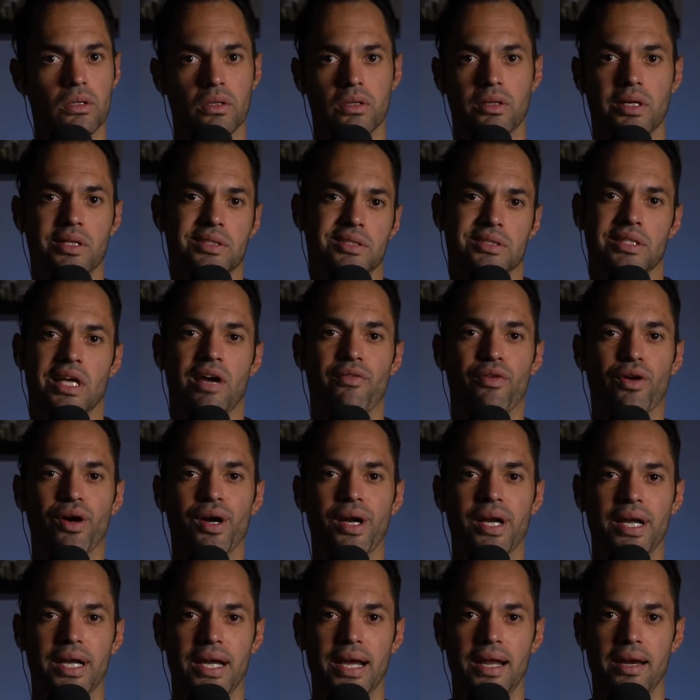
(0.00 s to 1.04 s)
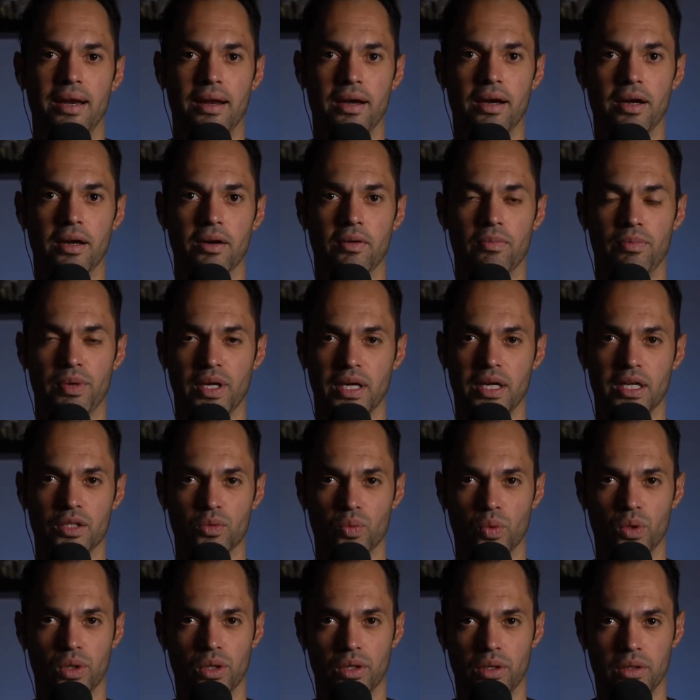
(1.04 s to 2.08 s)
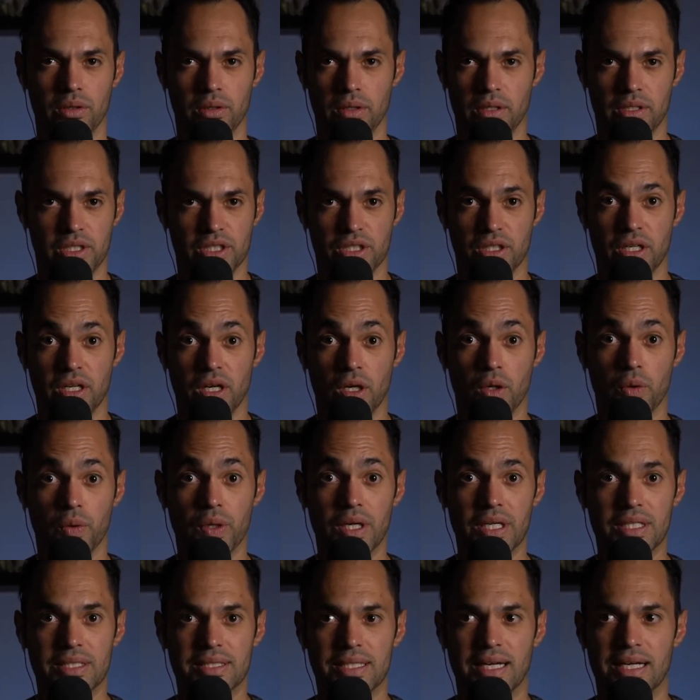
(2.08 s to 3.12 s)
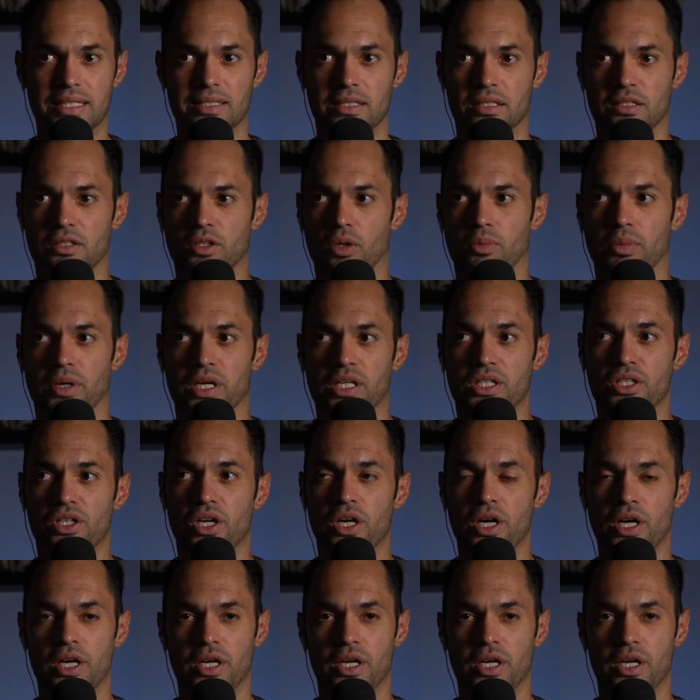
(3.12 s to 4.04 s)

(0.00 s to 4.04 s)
it's never going to get done, because we're just going to criticize it so much.